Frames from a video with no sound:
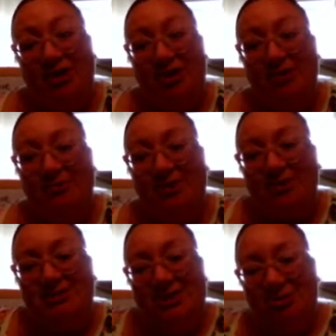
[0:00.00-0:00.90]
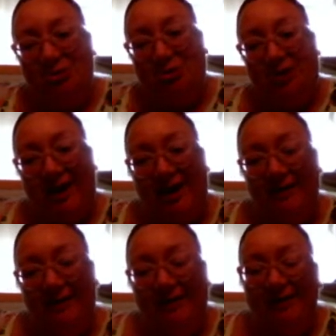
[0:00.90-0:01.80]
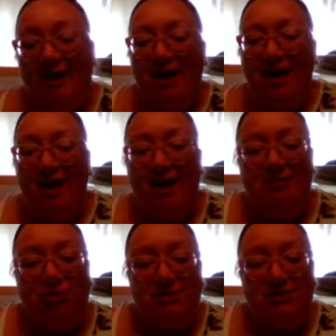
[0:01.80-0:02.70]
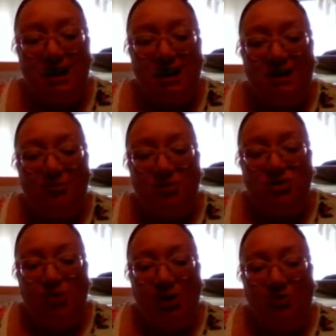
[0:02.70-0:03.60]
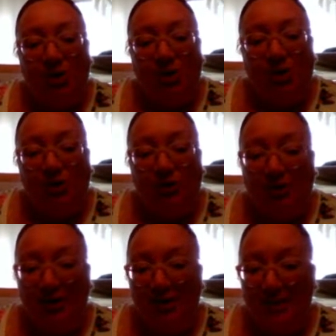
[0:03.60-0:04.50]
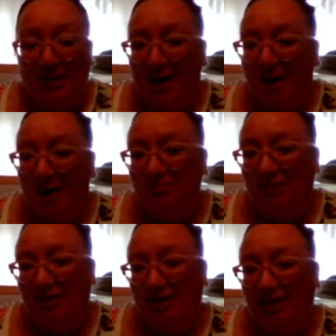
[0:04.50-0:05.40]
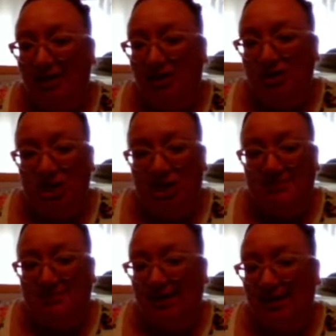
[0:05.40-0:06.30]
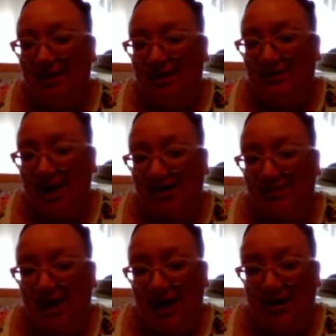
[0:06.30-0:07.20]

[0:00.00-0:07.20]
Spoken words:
We're going to take a look at it and we'll decide which one we're going to write about. All right, good job scanning the text, guys.